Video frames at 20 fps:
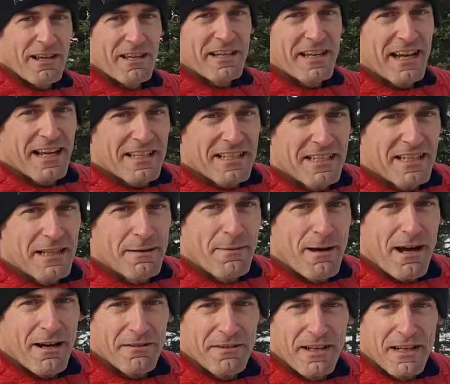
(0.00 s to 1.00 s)
You can't see the
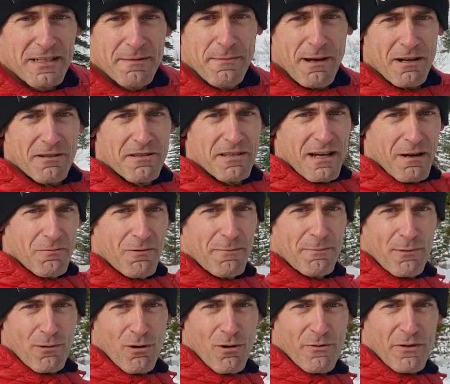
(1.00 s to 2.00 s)
mountain, that's Mount
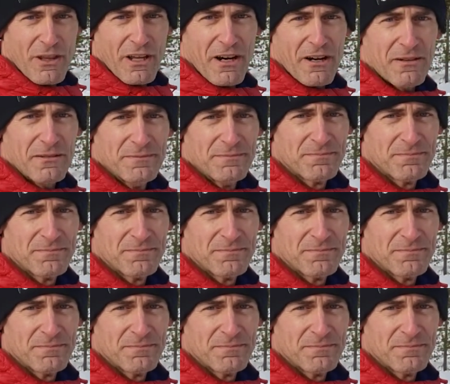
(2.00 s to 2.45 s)
Whymper over there.